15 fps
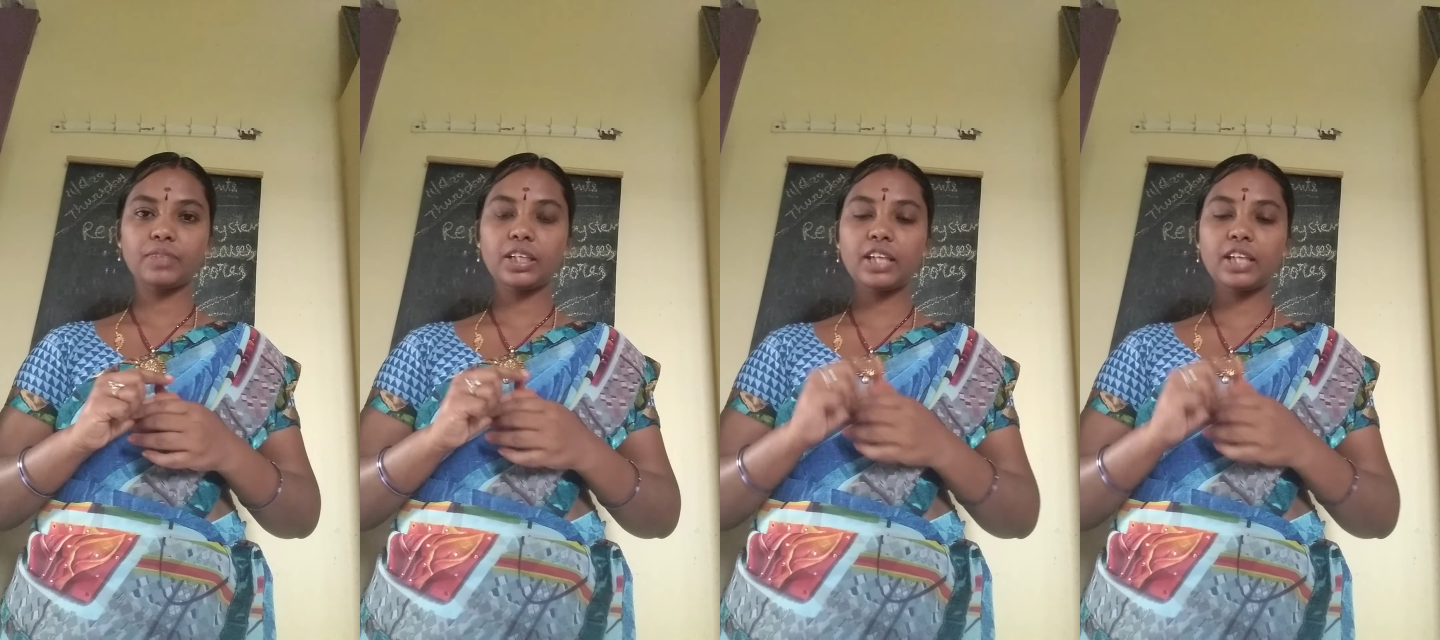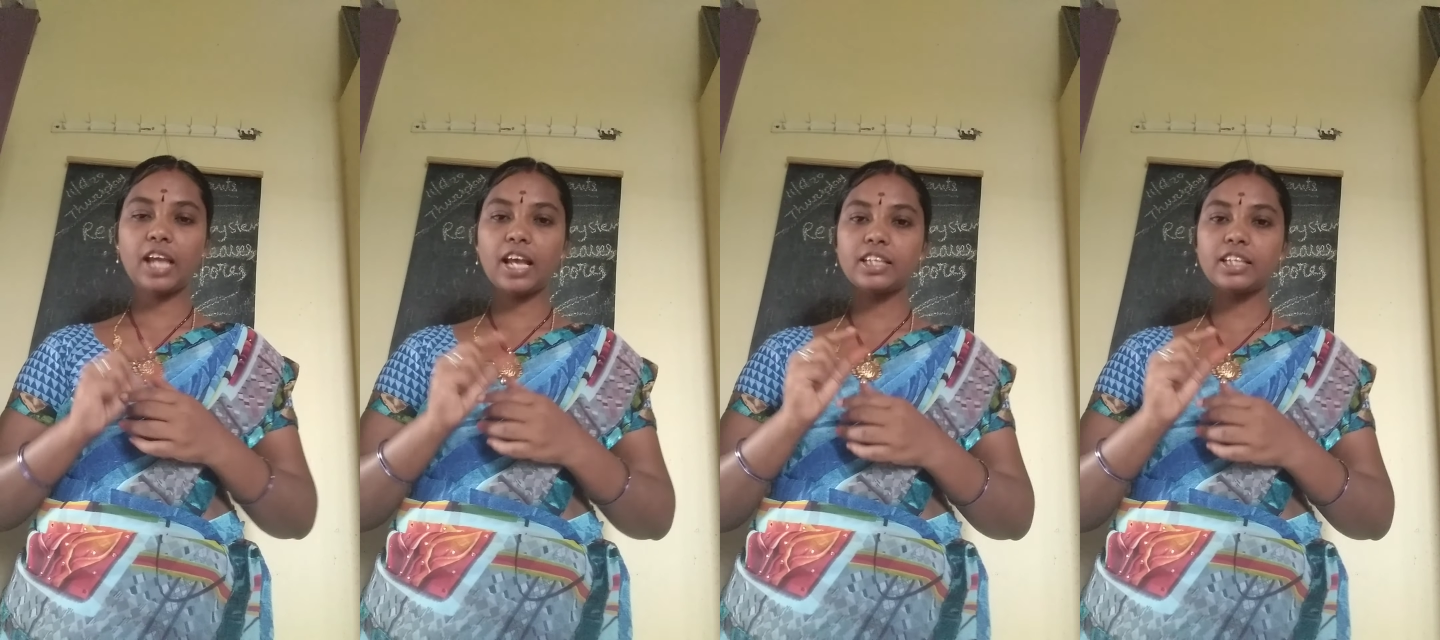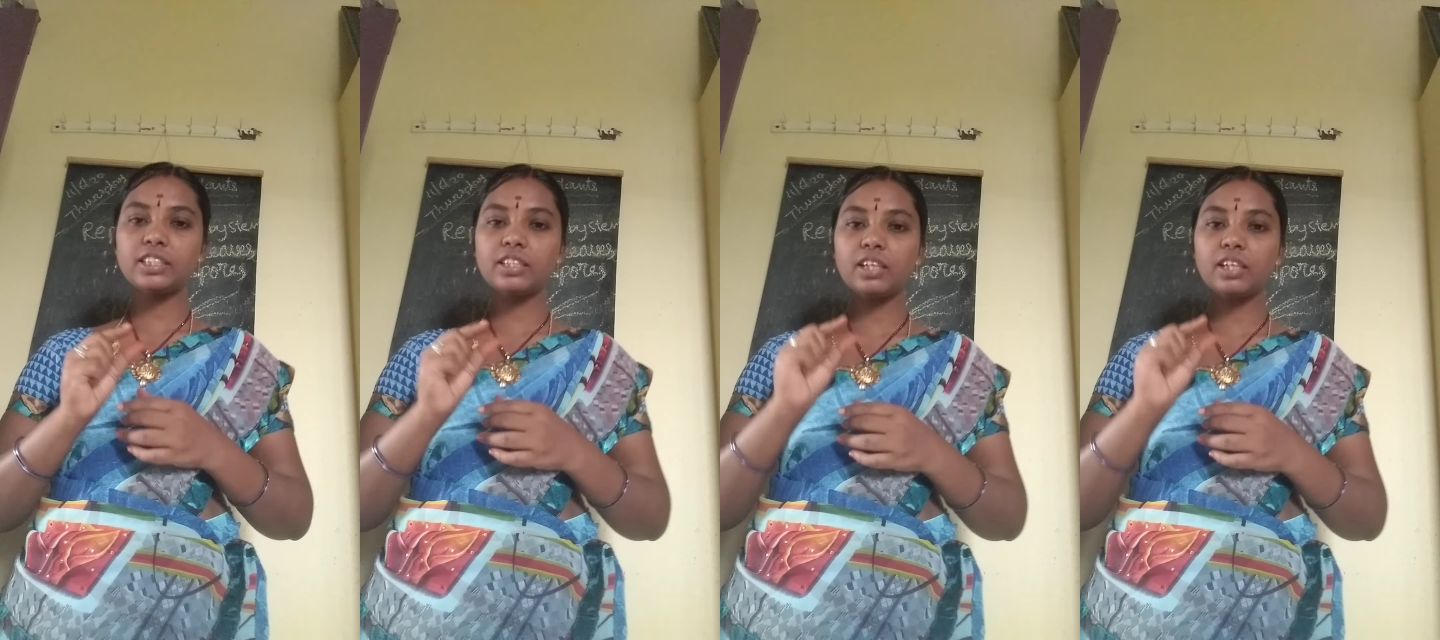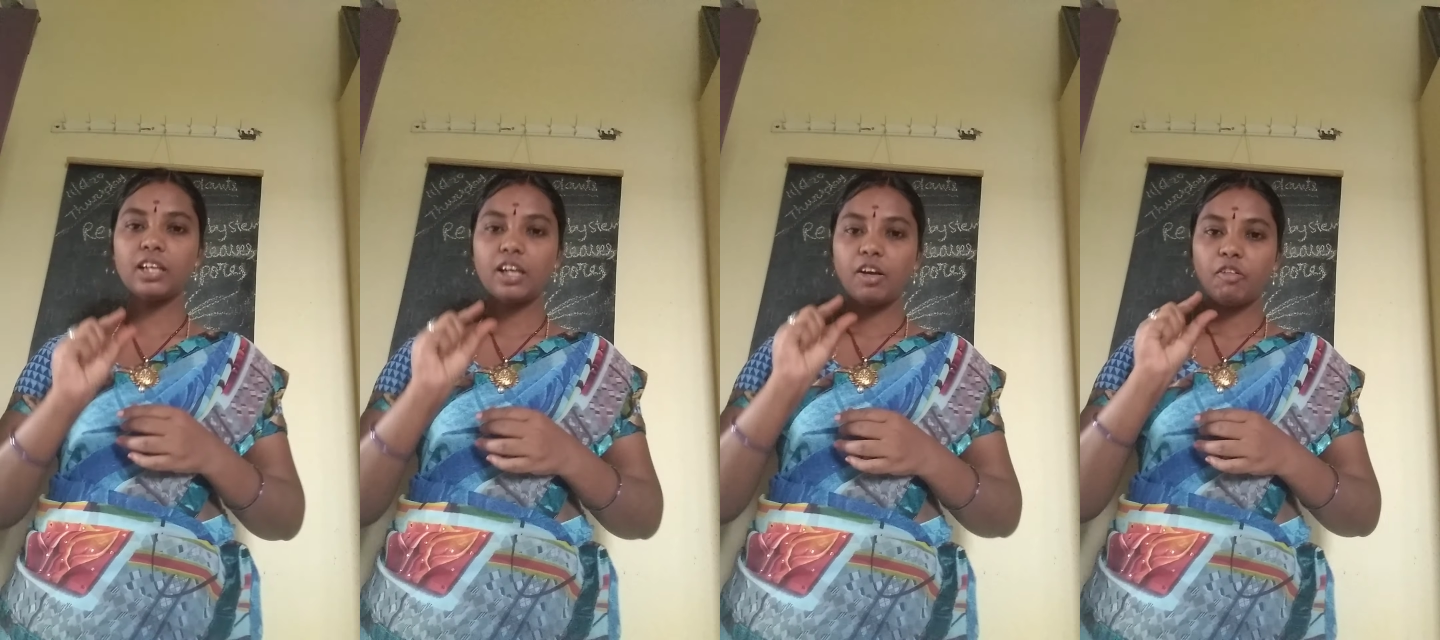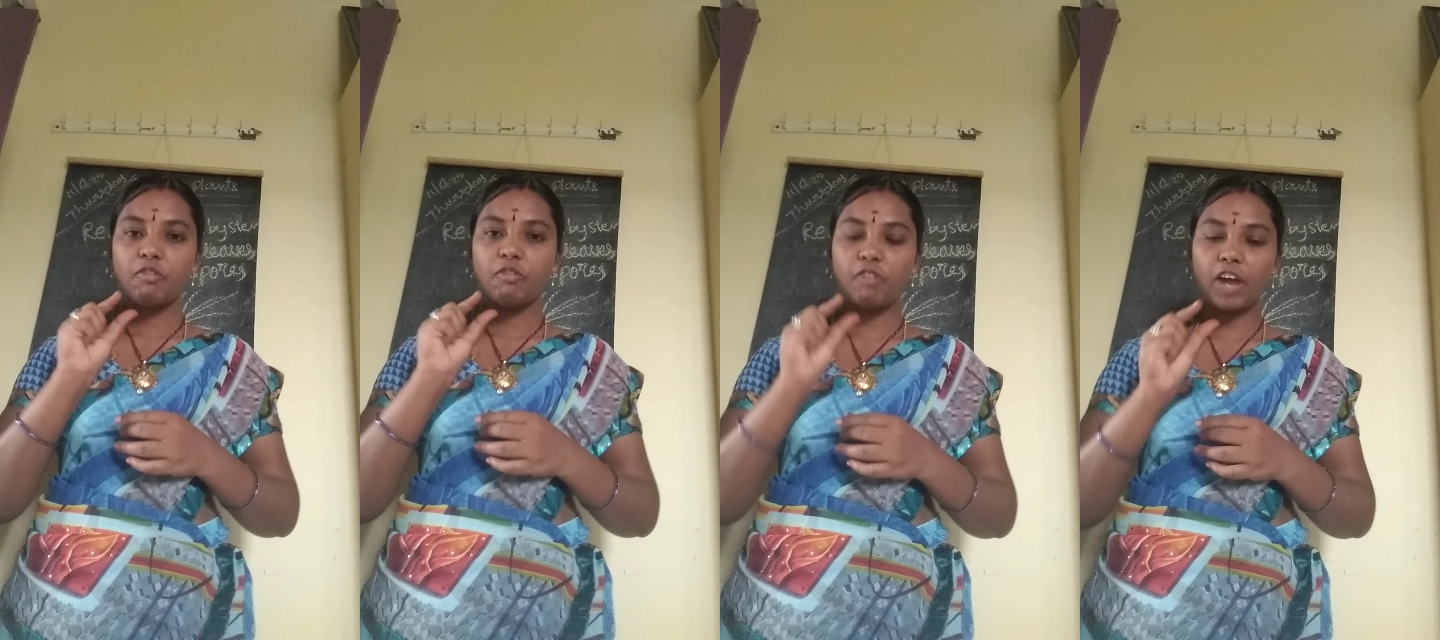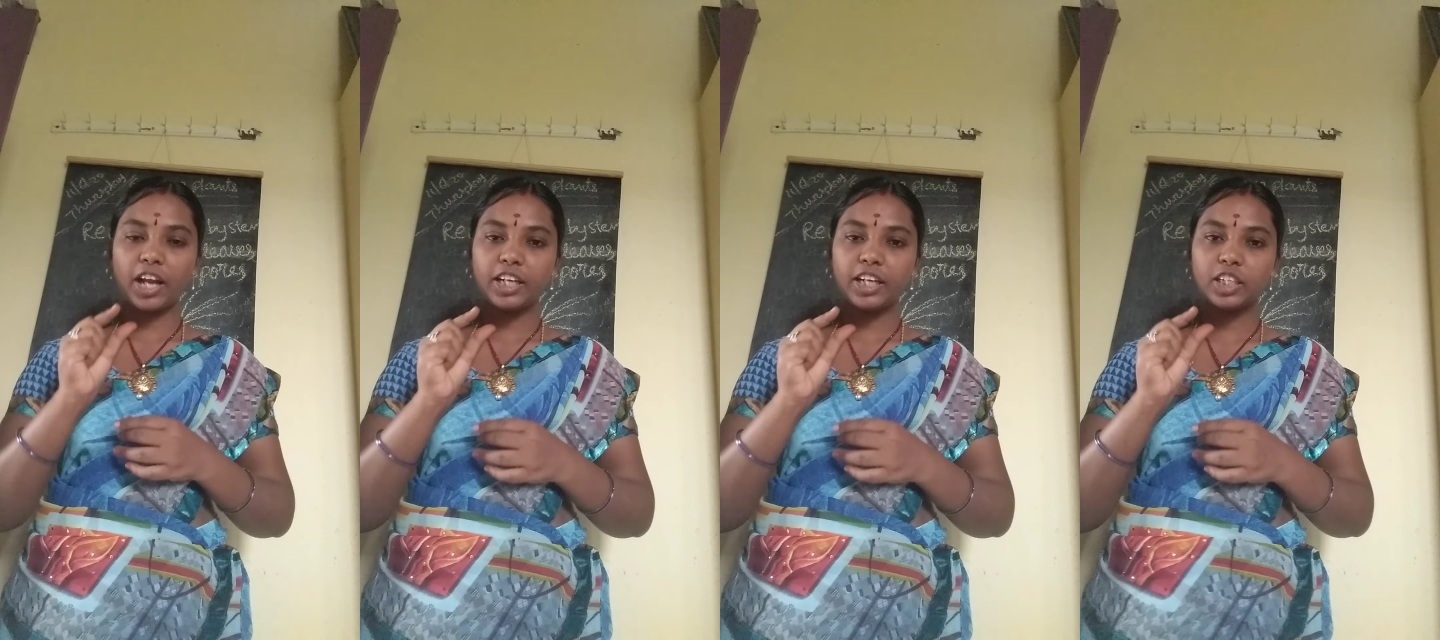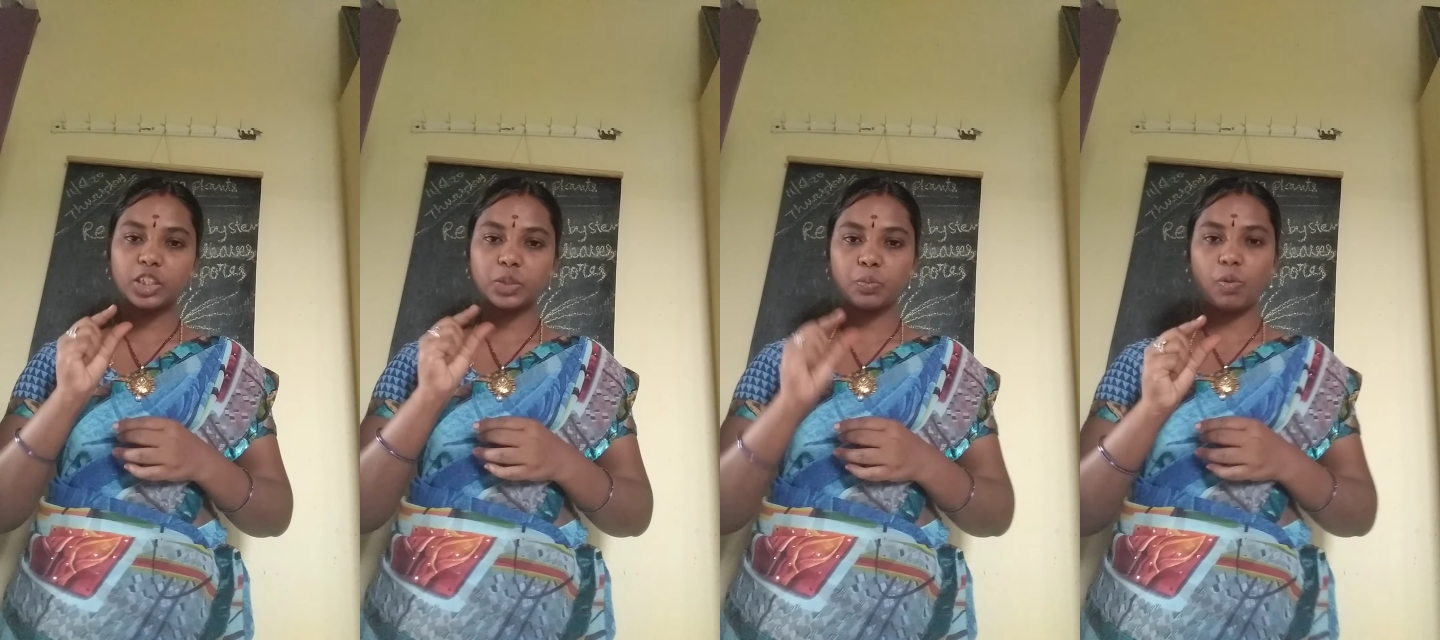It has white,